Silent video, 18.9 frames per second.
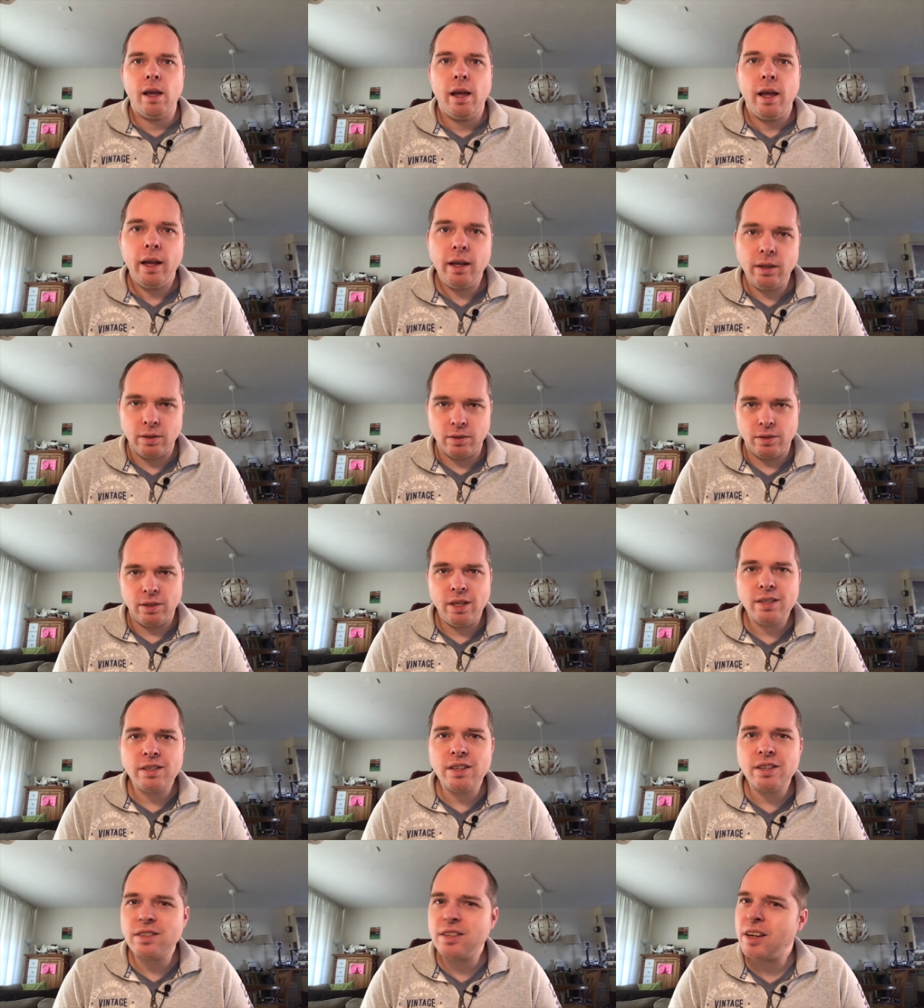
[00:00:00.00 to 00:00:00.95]
Hello,
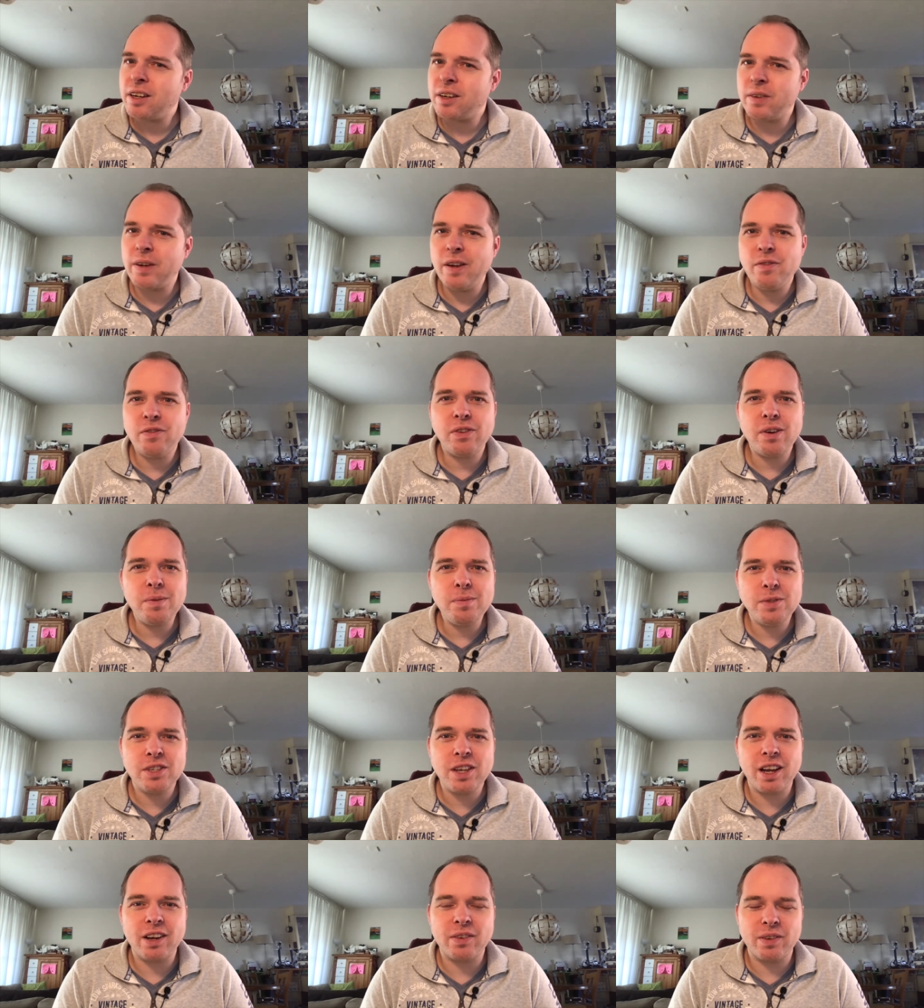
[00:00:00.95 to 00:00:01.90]
this is Zachary from
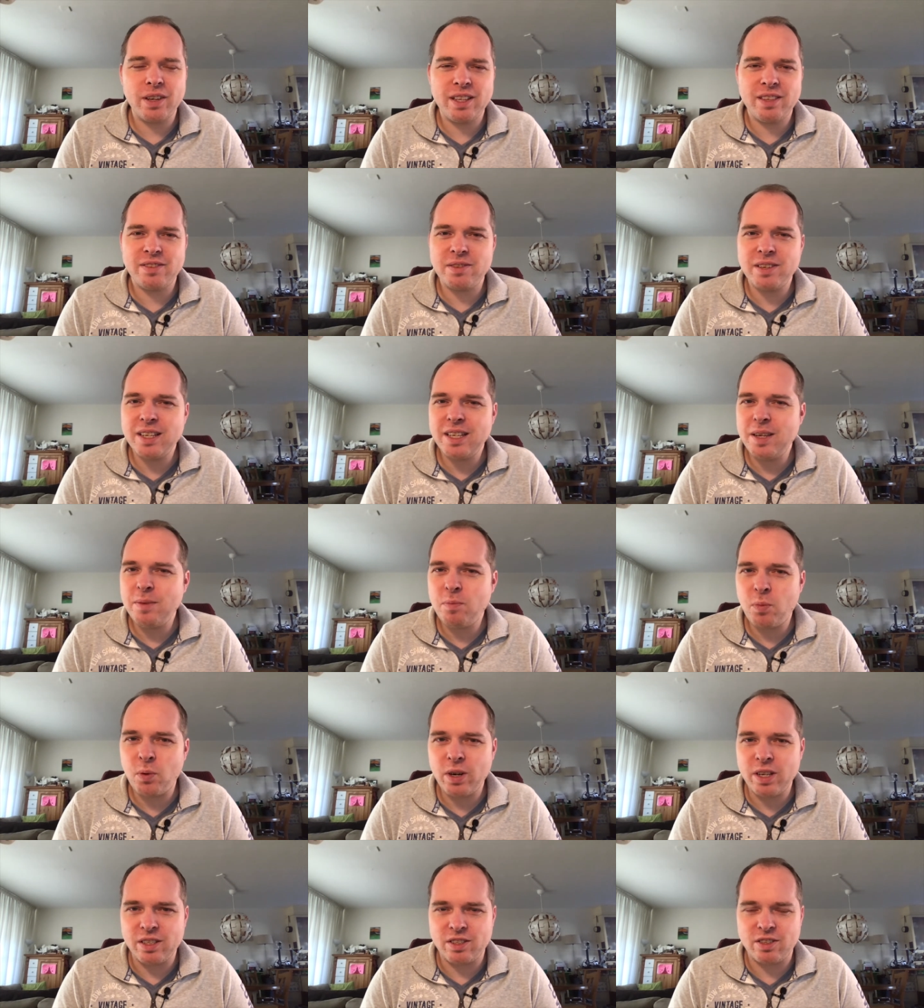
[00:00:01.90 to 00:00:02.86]
Zachary 3D
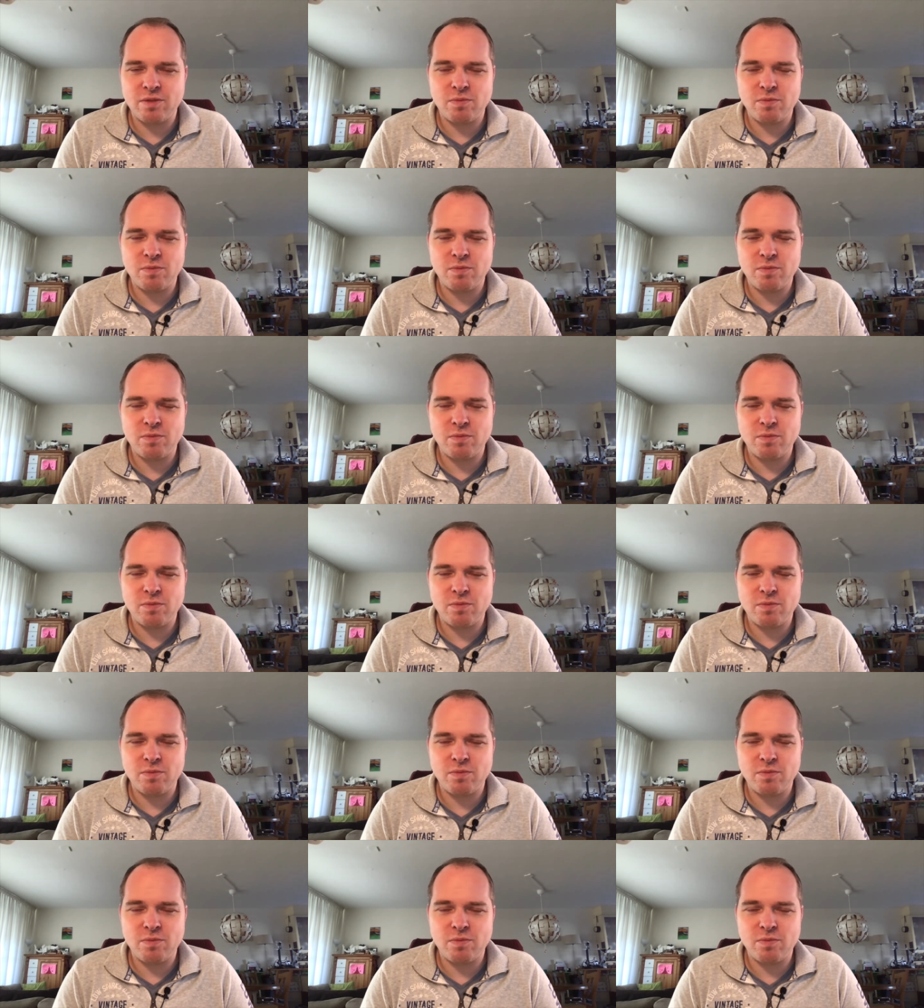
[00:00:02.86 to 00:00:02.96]
Prints,